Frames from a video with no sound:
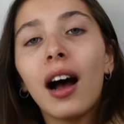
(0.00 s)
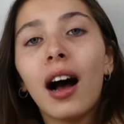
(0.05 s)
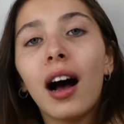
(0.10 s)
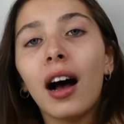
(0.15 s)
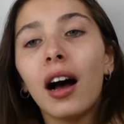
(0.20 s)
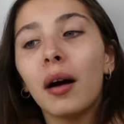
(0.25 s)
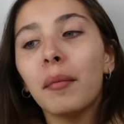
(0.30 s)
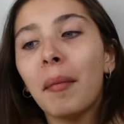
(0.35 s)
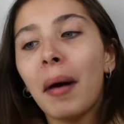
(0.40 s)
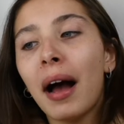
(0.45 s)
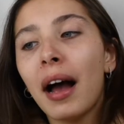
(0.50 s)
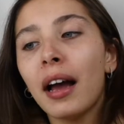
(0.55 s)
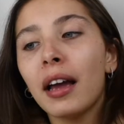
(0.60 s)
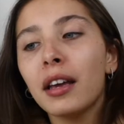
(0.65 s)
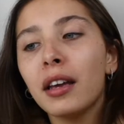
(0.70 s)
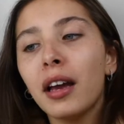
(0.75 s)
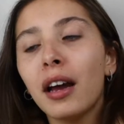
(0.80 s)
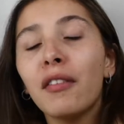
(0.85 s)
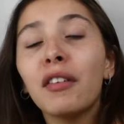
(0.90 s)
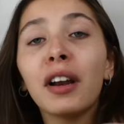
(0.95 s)
Um, I
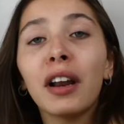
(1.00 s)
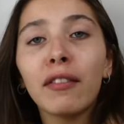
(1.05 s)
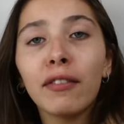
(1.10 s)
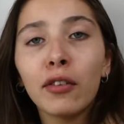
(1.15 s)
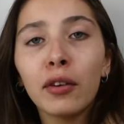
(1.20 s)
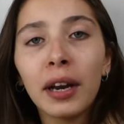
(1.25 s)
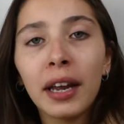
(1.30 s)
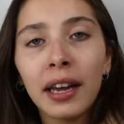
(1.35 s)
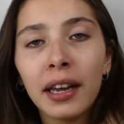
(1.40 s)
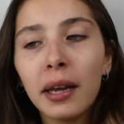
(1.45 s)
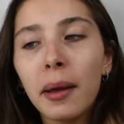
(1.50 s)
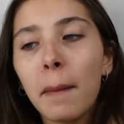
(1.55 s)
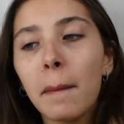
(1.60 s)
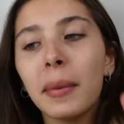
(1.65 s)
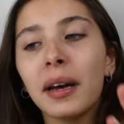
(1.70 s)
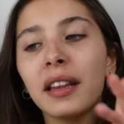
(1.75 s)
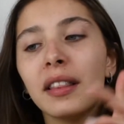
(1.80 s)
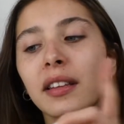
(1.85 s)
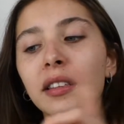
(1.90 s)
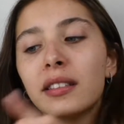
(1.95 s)
have an iPhone 8,
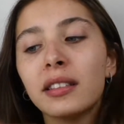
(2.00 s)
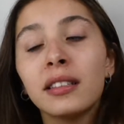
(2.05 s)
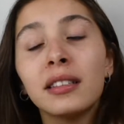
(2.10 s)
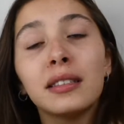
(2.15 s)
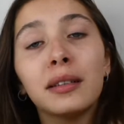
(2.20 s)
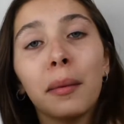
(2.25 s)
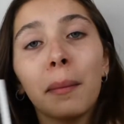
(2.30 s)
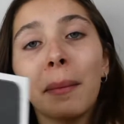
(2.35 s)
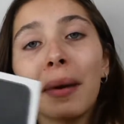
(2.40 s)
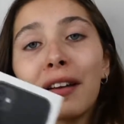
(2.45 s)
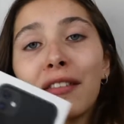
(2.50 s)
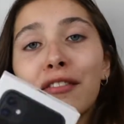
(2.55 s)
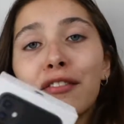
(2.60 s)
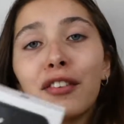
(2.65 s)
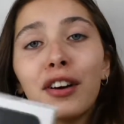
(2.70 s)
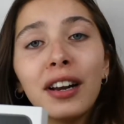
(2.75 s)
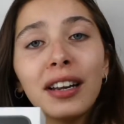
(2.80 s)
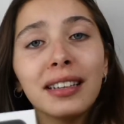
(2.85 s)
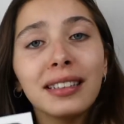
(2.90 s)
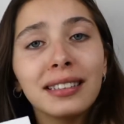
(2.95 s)
but this is my
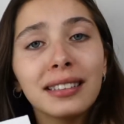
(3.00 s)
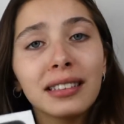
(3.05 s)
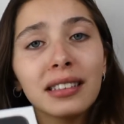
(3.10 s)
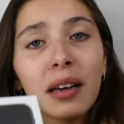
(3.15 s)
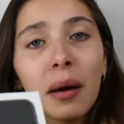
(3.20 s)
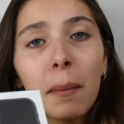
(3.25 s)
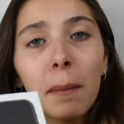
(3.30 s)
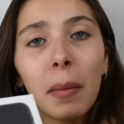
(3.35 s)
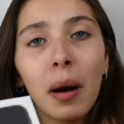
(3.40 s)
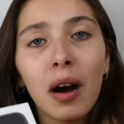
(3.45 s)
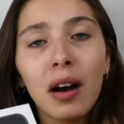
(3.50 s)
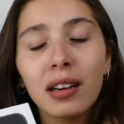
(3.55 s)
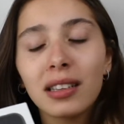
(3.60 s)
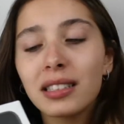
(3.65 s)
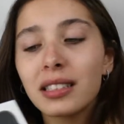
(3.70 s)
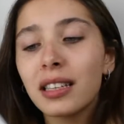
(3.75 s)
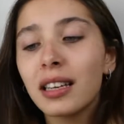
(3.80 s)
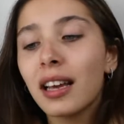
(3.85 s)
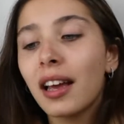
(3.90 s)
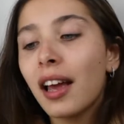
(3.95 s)
friend's
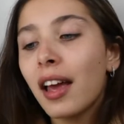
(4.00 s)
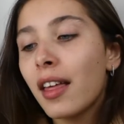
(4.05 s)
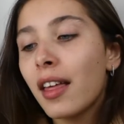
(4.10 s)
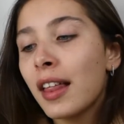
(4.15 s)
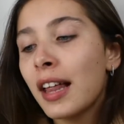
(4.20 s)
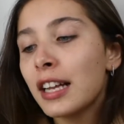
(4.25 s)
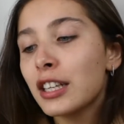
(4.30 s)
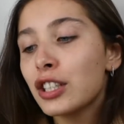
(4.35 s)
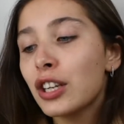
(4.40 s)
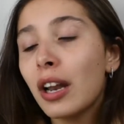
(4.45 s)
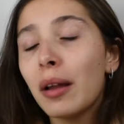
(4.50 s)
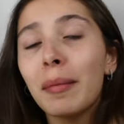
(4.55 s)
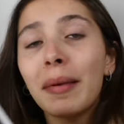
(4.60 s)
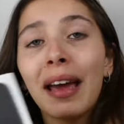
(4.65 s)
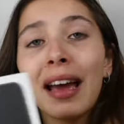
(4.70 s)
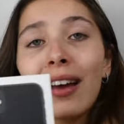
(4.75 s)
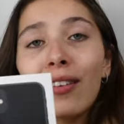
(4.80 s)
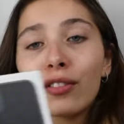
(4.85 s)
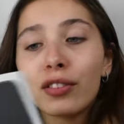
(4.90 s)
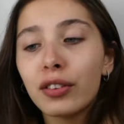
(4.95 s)
box that she let me
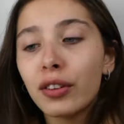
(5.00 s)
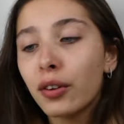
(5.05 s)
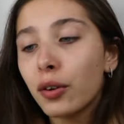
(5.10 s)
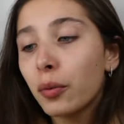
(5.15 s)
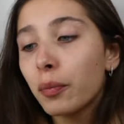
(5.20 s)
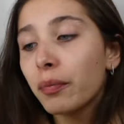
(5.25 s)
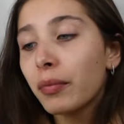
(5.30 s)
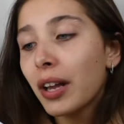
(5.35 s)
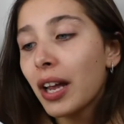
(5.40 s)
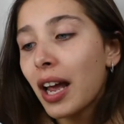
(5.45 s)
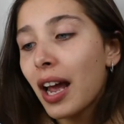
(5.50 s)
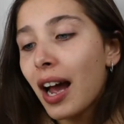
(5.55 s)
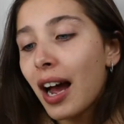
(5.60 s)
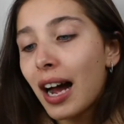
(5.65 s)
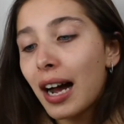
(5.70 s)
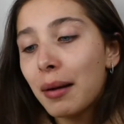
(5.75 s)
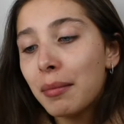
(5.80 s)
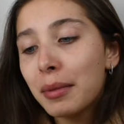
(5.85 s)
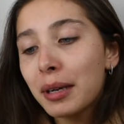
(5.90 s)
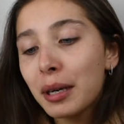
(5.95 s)
have. So
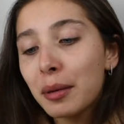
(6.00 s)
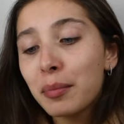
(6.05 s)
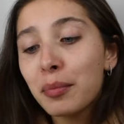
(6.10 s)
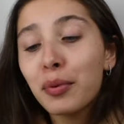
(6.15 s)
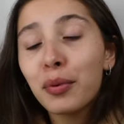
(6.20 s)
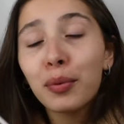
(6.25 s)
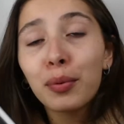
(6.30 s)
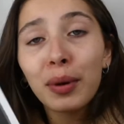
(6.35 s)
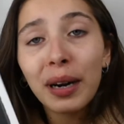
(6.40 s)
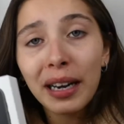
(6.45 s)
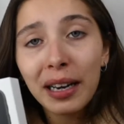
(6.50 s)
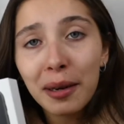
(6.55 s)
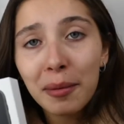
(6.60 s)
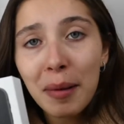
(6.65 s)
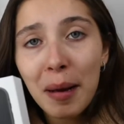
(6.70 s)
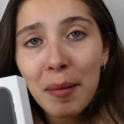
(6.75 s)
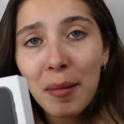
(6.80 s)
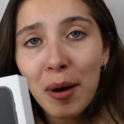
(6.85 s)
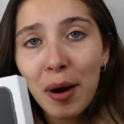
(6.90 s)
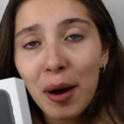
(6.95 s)
I'm gonna prank
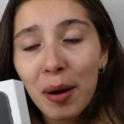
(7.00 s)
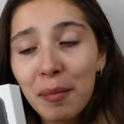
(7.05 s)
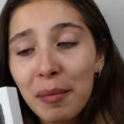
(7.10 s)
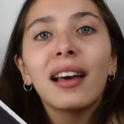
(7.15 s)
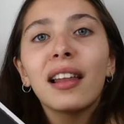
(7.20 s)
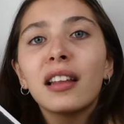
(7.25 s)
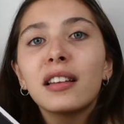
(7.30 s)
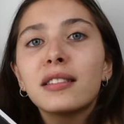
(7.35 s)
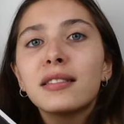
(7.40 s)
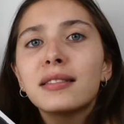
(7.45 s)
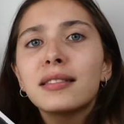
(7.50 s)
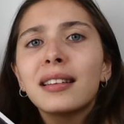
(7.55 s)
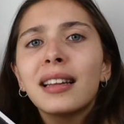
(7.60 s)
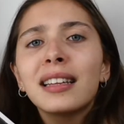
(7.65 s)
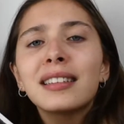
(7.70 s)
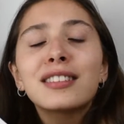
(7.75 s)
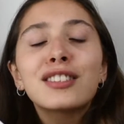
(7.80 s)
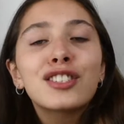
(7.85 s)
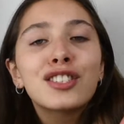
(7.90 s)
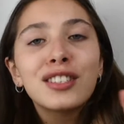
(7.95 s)
my mom. Yeah, let's
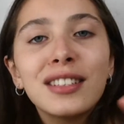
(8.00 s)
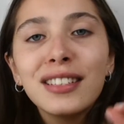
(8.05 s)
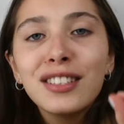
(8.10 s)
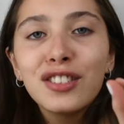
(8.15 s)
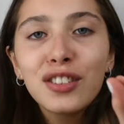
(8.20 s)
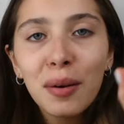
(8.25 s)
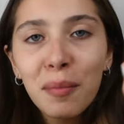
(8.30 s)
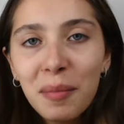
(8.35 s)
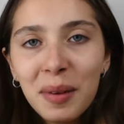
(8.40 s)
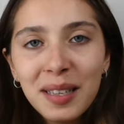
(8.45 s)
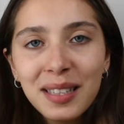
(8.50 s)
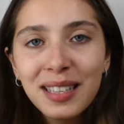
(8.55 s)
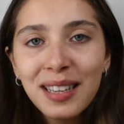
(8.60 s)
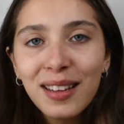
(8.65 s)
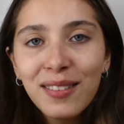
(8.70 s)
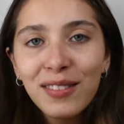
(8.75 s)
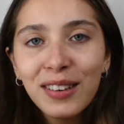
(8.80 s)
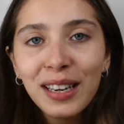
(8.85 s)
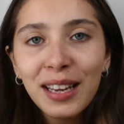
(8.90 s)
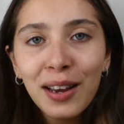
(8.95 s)
let's jump into
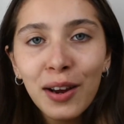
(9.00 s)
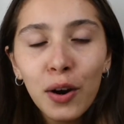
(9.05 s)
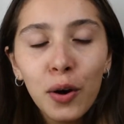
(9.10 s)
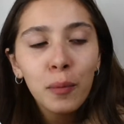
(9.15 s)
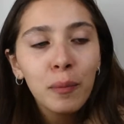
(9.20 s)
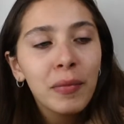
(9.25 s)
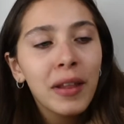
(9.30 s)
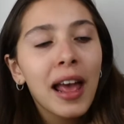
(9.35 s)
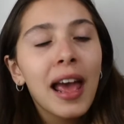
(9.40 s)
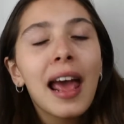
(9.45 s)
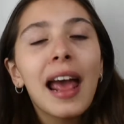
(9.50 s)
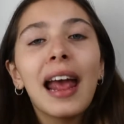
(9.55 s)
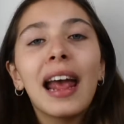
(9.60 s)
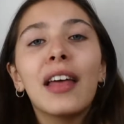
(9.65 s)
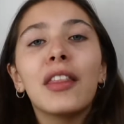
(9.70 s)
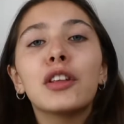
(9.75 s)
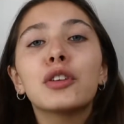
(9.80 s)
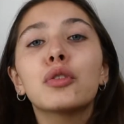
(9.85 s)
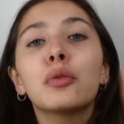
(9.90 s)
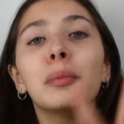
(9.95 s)
the video.
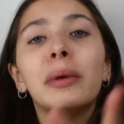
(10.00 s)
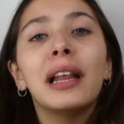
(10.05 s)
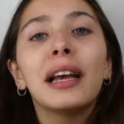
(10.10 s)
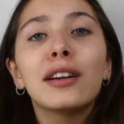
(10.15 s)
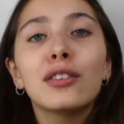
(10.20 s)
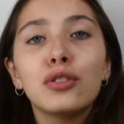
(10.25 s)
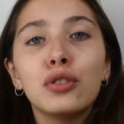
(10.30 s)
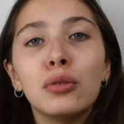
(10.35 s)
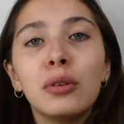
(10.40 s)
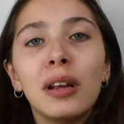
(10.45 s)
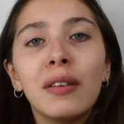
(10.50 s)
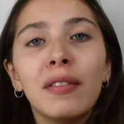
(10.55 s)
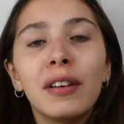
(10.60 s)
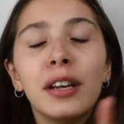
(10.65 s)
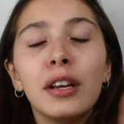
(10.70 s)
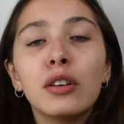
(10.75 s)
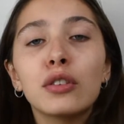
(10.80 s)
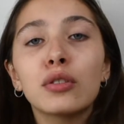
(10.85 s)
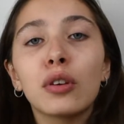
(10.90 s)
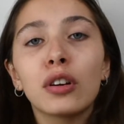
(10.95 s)
And this will be like a two-day
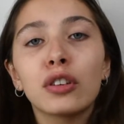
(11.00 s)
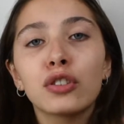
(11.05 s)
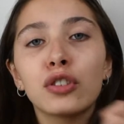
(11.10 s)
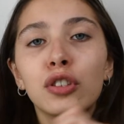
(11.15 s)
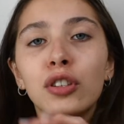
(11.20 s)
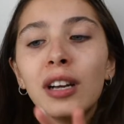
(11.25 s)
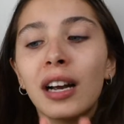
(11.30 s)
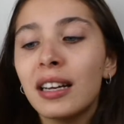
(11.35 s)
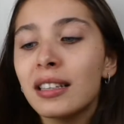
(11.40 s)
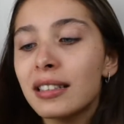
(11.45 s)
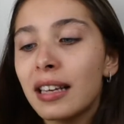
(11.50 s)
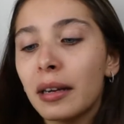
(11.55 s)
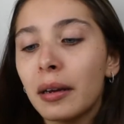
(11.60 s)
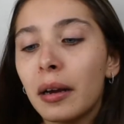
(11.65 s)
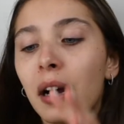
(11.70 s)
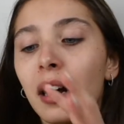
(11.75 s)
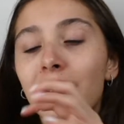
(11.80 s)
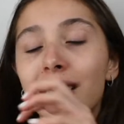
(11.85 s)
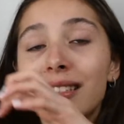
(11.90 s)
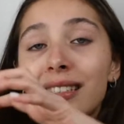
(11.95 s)
video, so I'll show you guys like
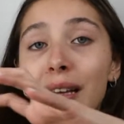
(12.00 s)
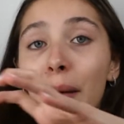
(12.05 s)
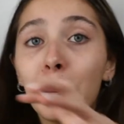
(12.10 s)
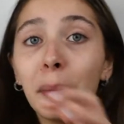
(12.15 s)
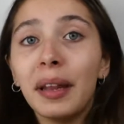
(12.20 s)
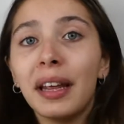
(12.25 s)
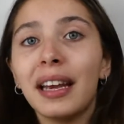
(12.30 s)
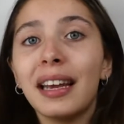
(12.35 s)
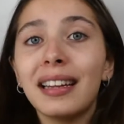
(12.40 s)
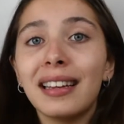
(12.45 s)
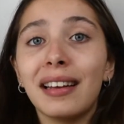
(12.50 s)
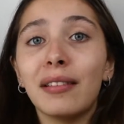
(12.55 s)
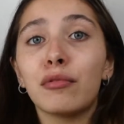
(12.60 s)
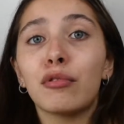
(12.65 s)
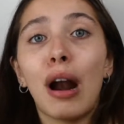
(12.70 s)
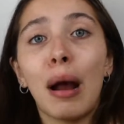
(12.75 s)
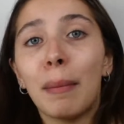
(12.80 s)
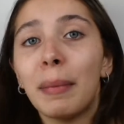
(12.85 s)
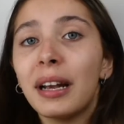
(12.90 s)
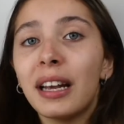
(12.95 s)
assembling it and
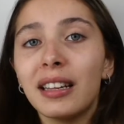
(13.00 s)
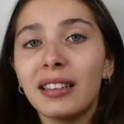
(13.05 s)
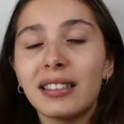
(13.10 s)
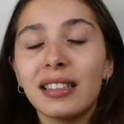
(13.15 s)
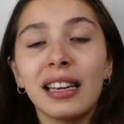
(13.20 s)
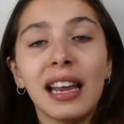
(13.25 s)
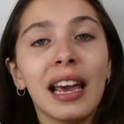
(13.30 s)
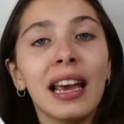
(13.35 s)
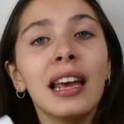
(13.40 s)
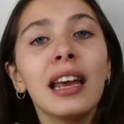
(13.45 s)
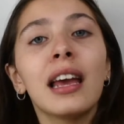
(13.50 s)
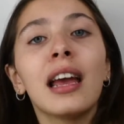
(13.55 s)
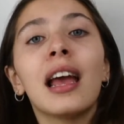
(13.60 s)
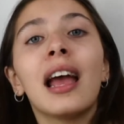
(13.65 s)
wrapping it today.